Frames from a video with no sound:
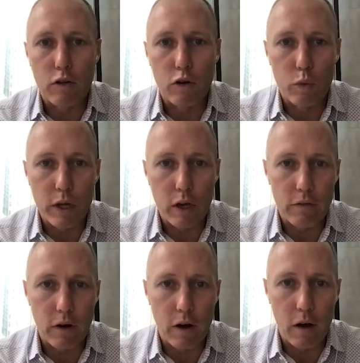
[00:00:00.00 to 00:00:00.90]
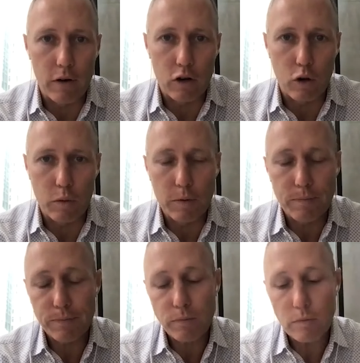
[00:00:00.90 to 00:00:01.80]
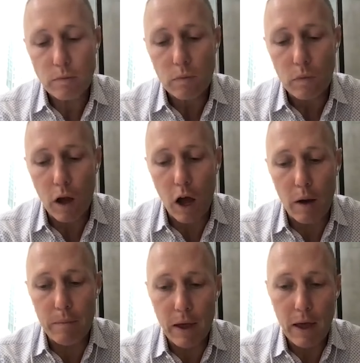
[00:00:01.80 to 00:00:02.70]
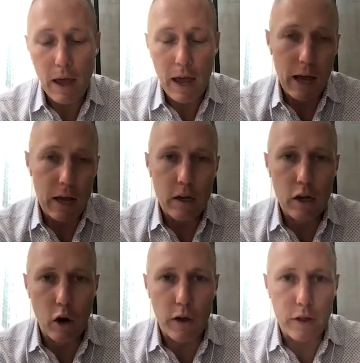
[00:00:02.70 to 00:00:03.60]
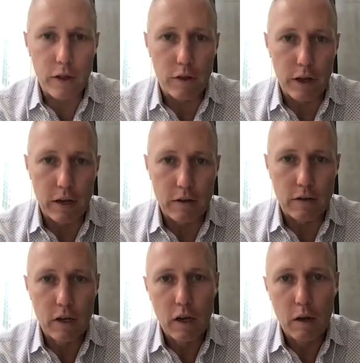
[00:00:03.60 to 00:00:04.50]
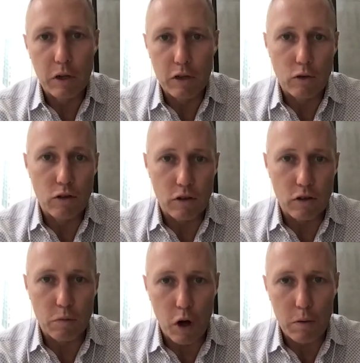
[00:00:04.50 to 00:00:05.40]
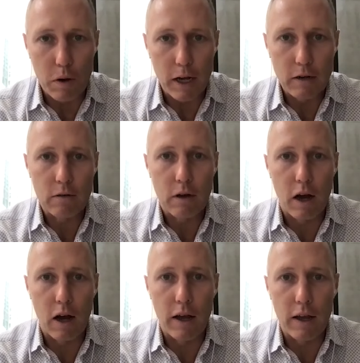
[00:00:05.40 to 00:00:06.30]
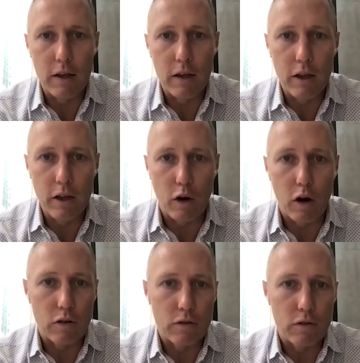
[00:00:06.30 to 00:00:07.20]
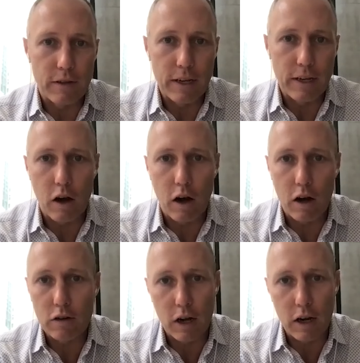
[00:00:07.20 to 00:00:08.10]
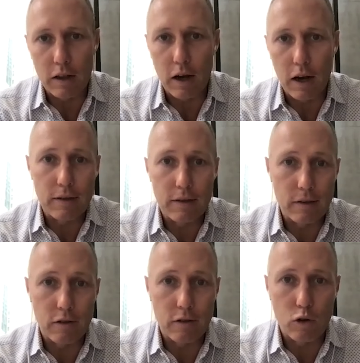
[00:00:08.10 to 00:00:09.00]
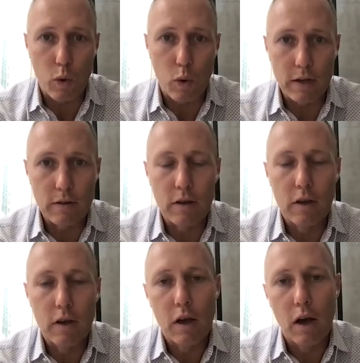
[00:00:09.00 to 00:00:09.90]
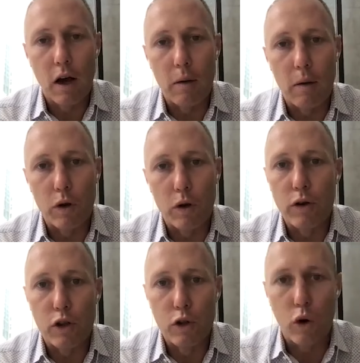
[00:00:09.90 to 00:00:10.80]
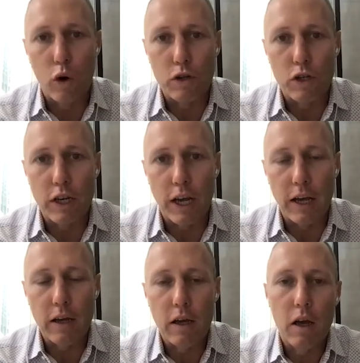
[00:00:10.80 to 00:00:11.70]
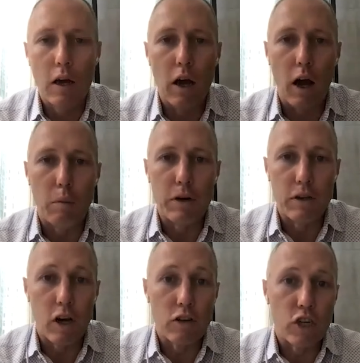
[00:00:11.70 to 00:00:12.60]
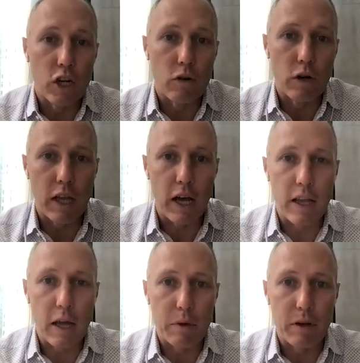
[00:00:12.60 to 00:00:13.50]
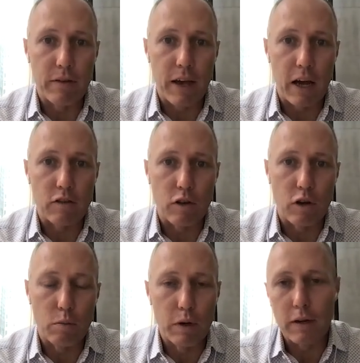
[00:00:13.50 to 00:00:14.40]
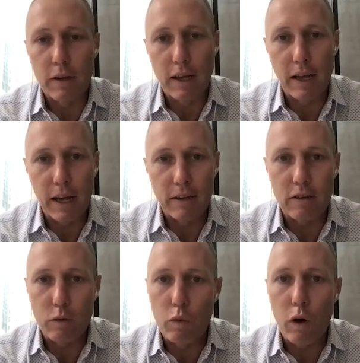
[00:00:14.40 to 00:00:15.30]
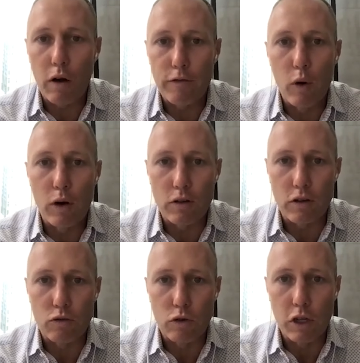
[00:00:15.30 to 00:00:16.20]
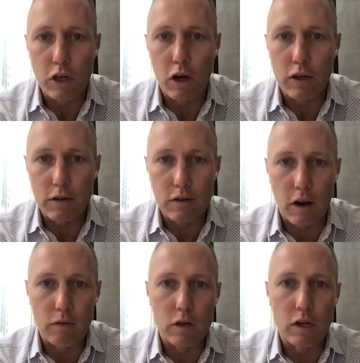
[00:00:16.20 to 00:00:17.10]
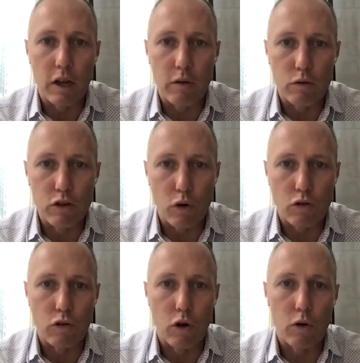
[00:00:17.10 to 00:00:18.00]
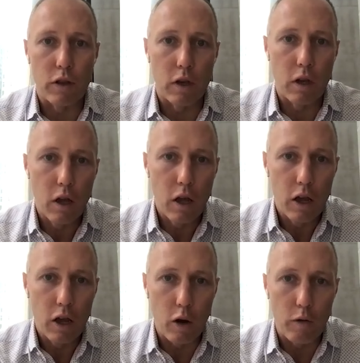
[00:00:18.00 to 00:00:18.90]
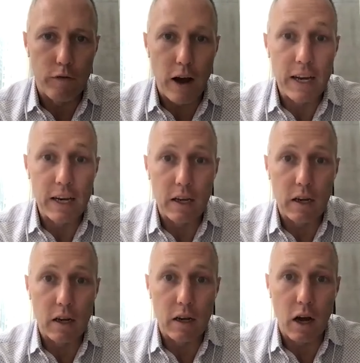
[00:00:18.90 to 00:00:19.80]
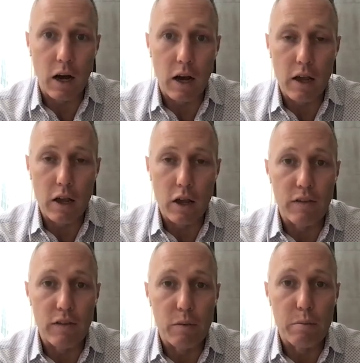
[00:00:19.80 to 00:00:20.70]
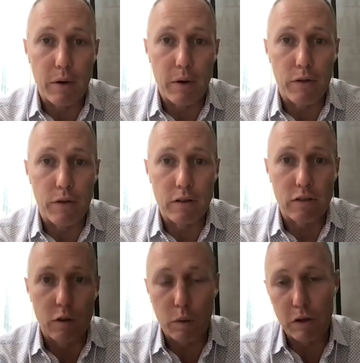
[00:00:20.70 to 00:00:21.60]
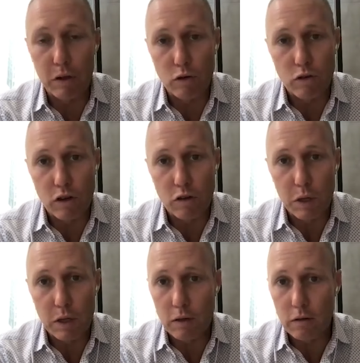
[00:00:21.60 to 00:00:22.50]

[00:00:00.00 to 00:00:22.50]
or third week of October. I think the thing is, Platosa is a small mine. All sustaining costs are kind of in the high teens, low 20s. When you include corporate G&A, but it does generate that bit of cash flow. But it's our focus is really on discovery and resource growth, and finding even better things than what Platosa is being,